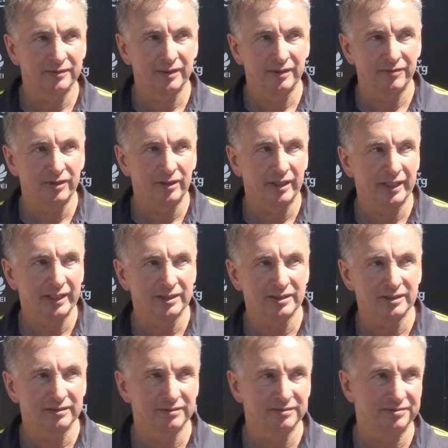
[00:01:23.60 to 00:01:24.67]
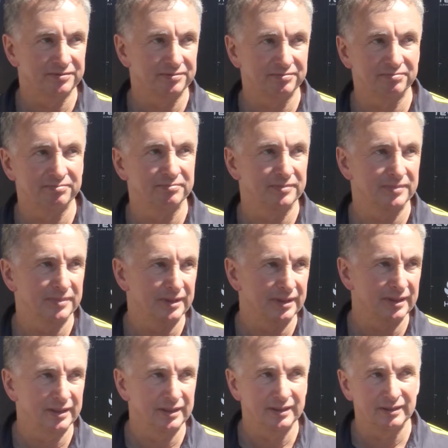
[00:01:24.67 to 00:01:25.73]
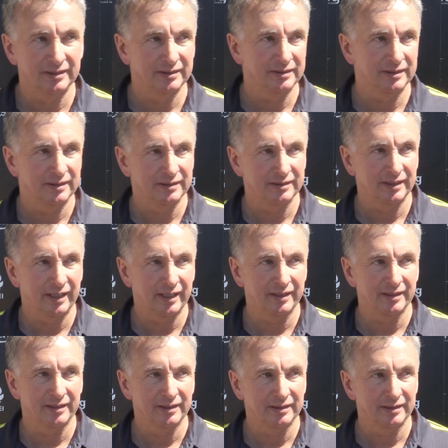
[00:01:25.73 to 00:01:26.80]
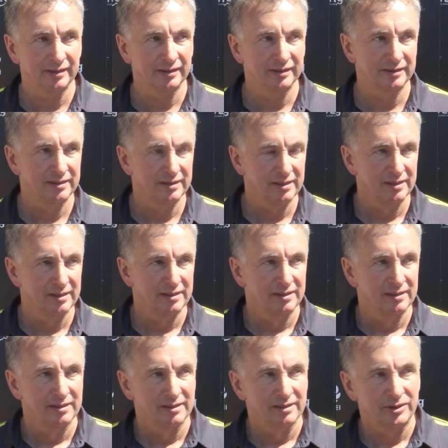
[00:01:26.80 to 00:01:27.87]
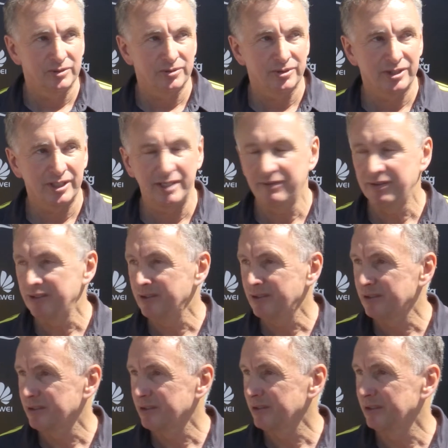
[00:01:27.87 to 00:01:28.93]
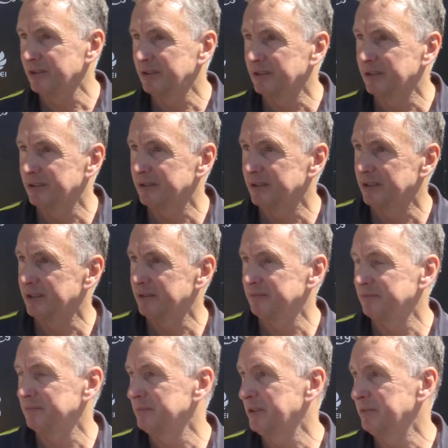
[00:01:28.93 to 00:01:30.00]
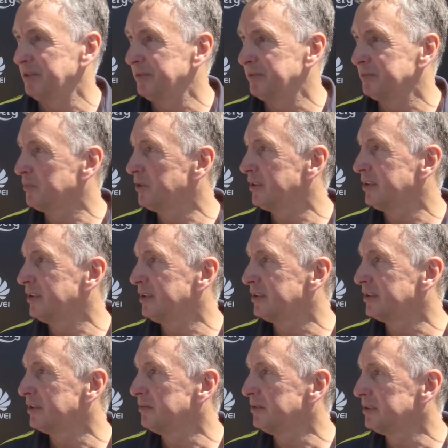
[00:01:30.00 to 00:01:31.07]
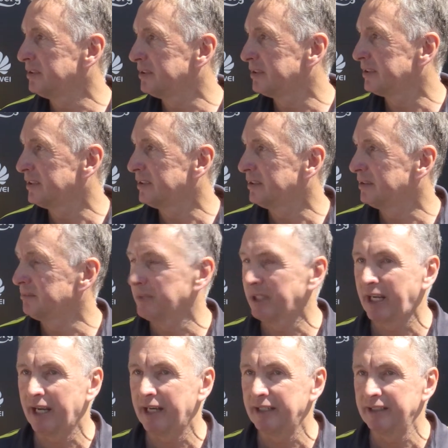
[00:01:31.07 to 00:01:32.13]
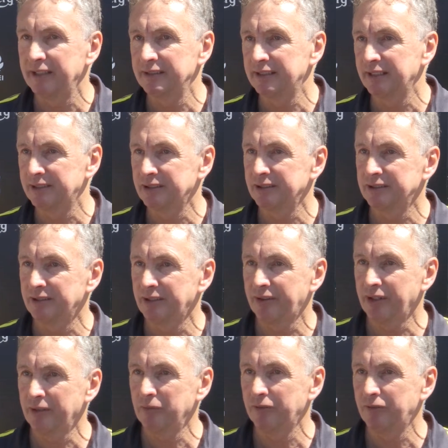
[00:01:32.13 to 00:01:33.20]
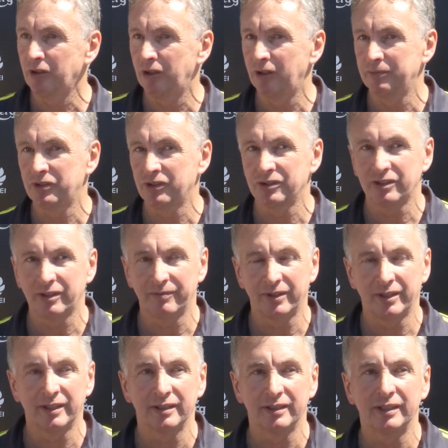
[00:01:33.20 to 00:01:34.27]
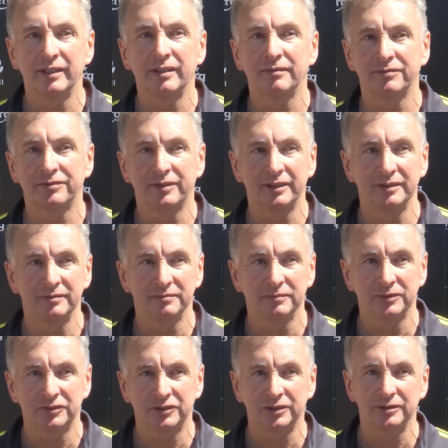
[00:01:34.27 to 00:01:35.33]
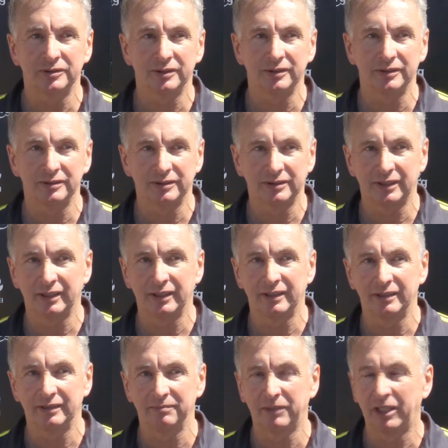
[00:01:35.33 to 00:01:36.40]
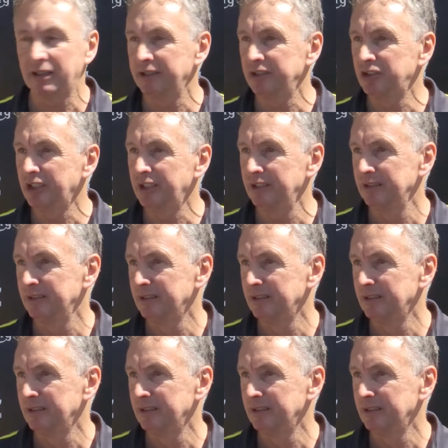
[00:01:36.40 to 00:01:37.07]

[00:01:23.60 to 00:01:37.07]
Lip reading: of the likes of either Joe Stevens or maybe even one of the younger ones, McGarry, etc. So I think we've got options up there. And up front, we've still got McGlinchey.